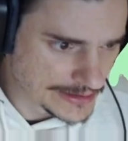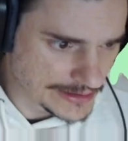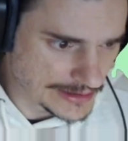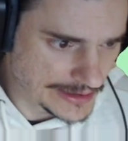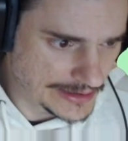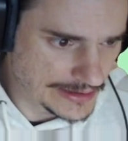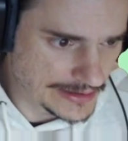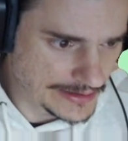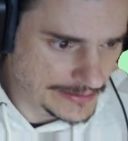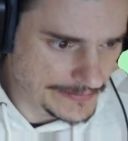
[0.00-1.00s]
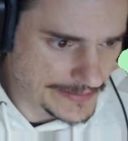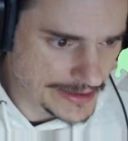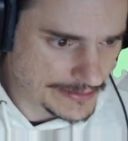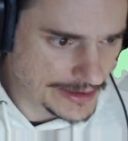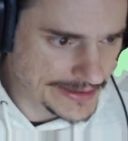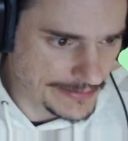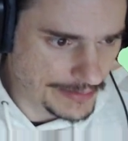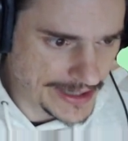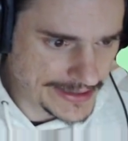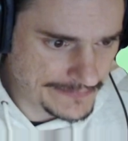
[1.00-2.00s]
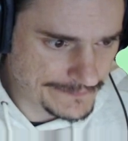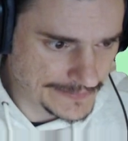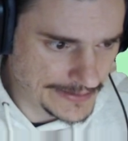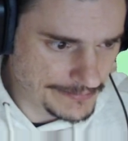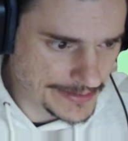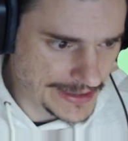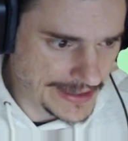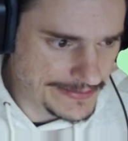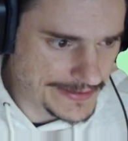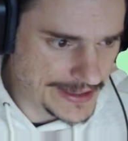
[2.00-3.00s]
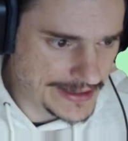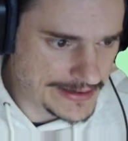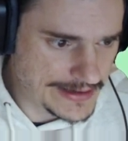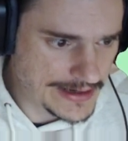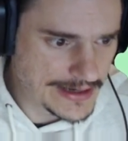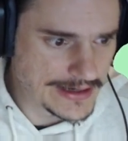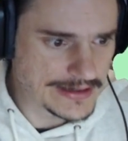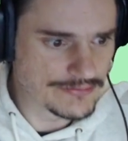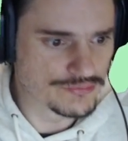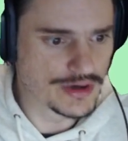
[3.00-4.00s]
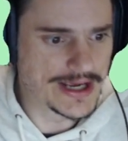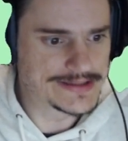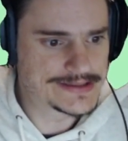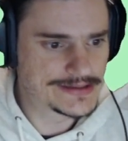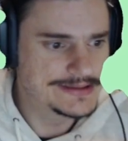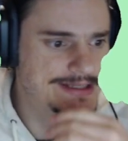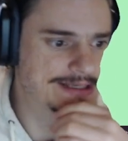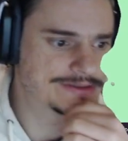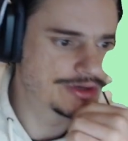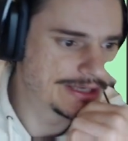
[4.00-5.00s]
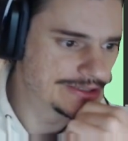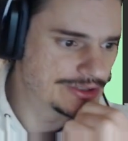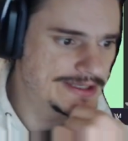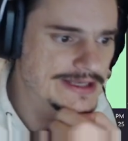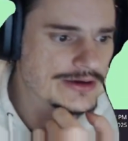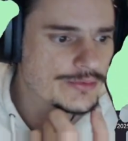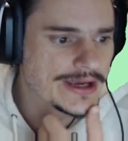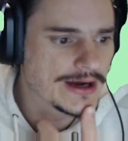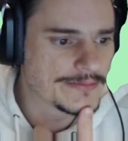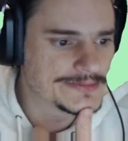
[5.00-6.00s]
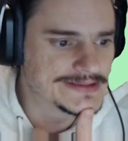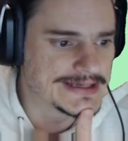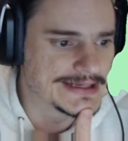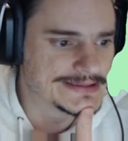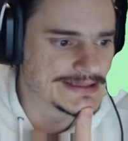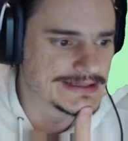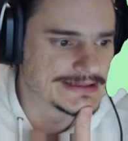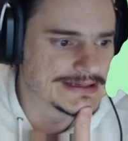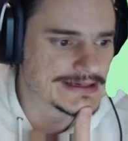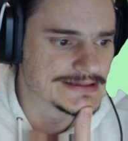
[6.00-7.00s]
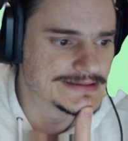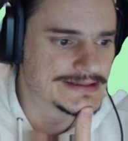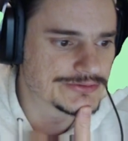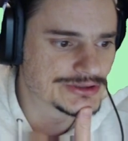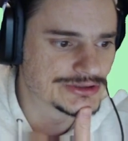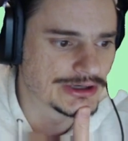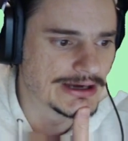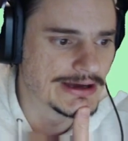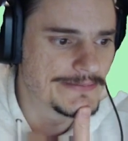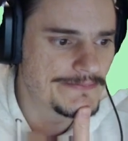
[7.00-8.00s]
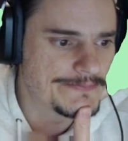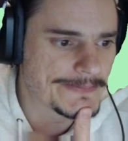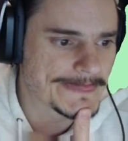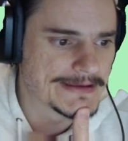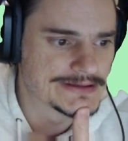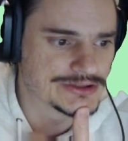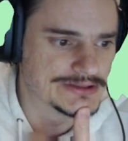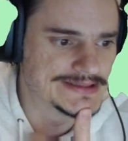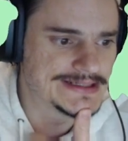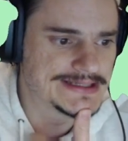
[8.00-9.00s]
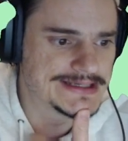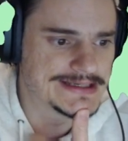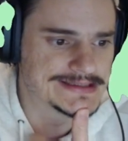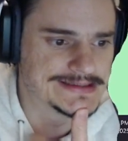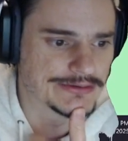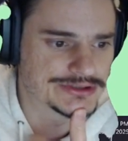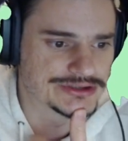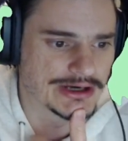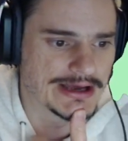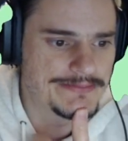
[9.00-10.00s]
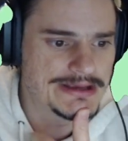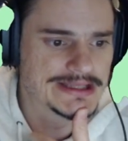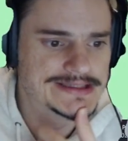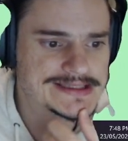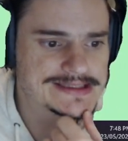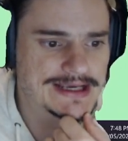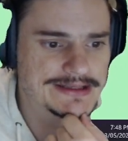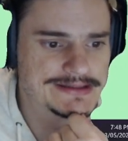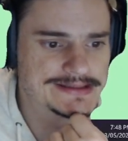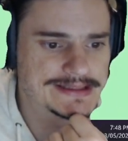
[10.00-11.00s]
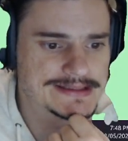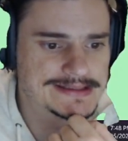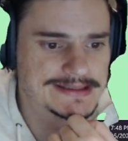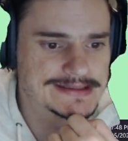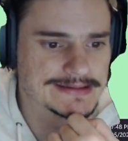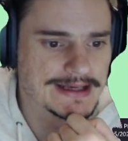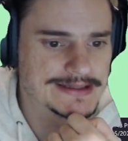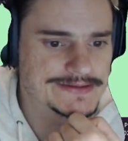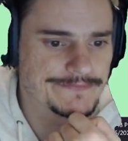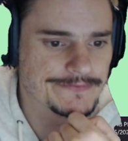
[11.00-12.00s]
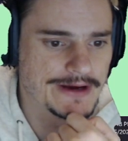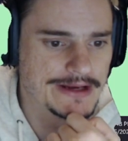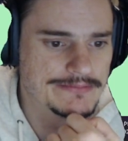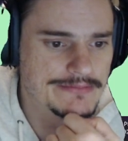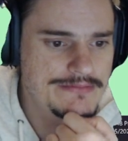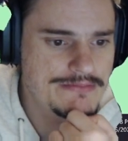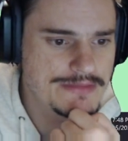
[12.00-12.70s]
Okay, Pygame flip, and then right, yes. Okay, so here we're updating delta time. So dt is delta time in seconds since last frame,